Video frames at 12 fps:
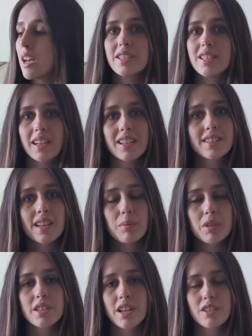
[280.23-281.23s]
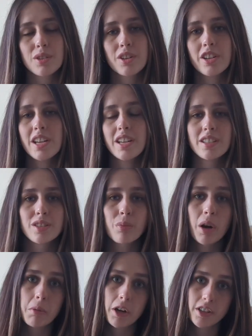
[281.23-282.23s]
The second type of territory is
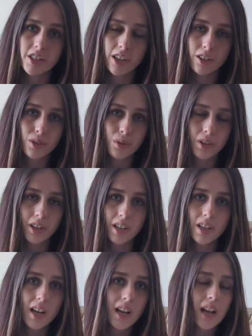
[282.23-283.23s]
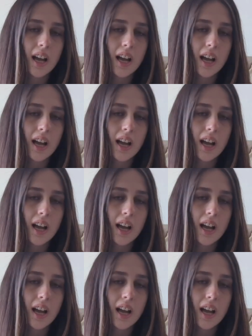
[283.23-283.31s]
primary territory.